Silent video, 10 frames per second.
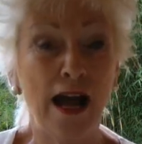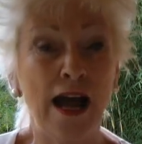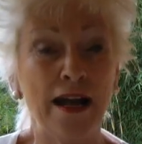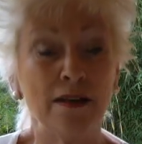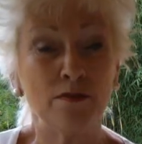
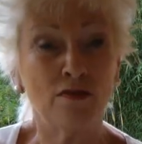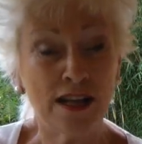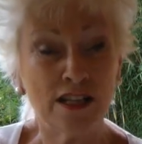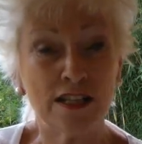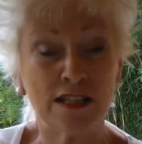and
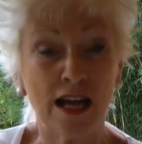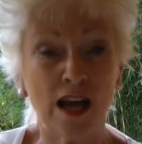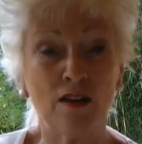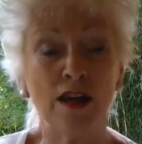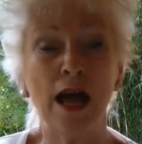write it
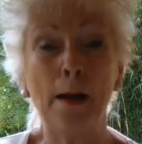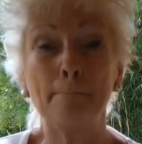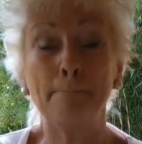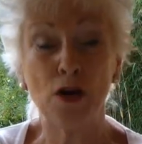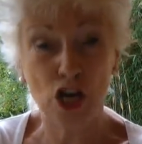down
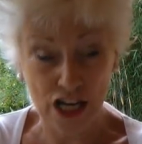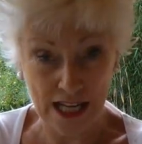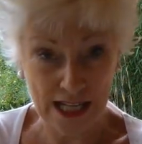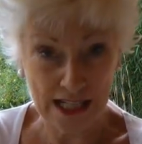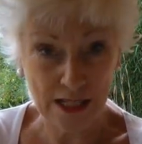and burn
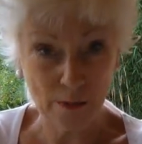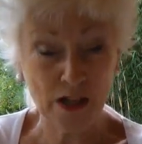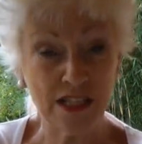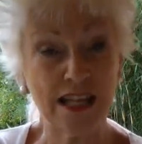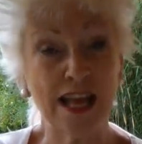it.
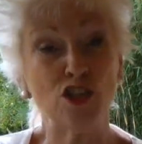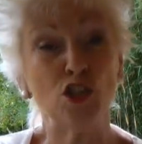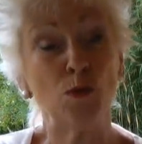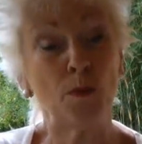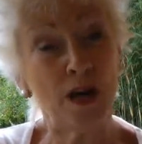Because as
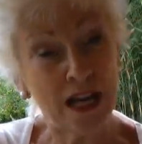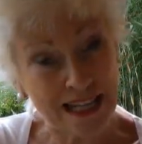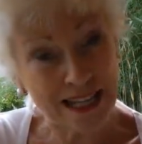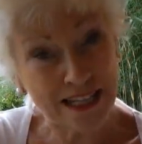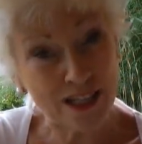you burn
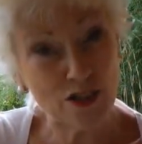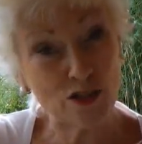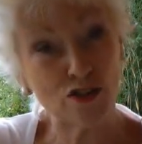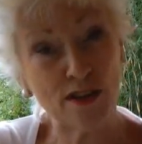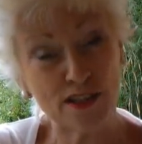it, you
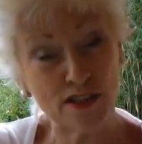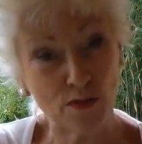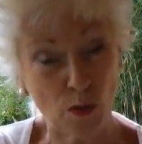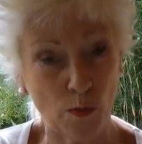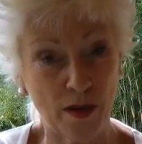
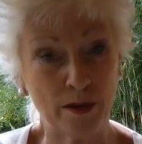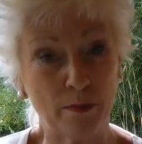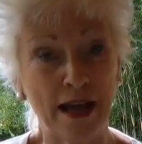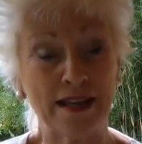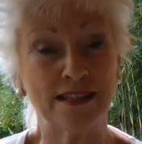transform it
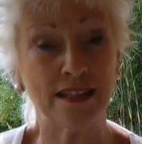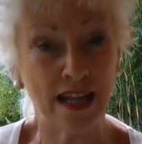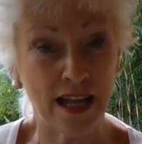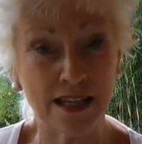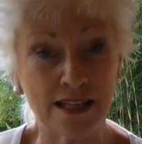back to
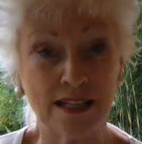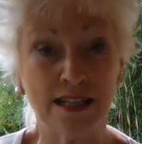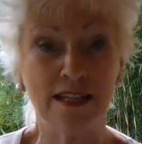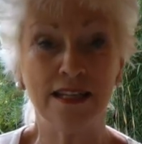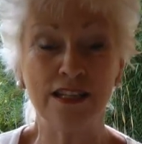light,
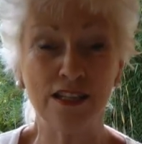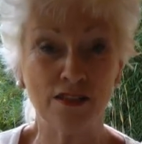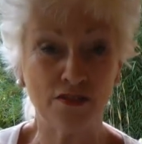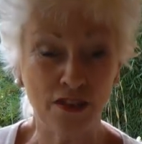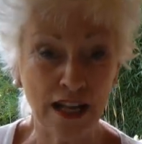into the
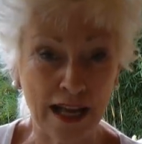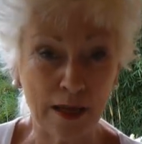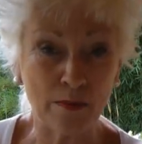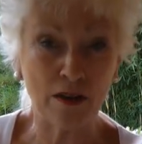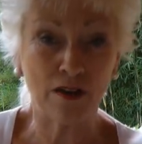
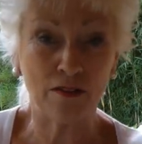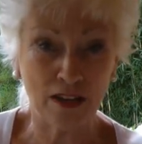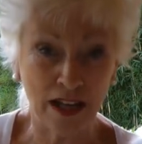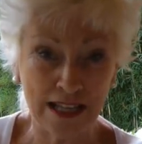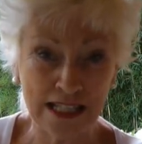flame of
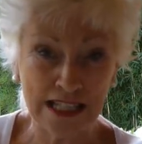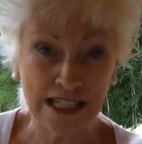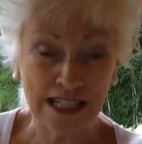light.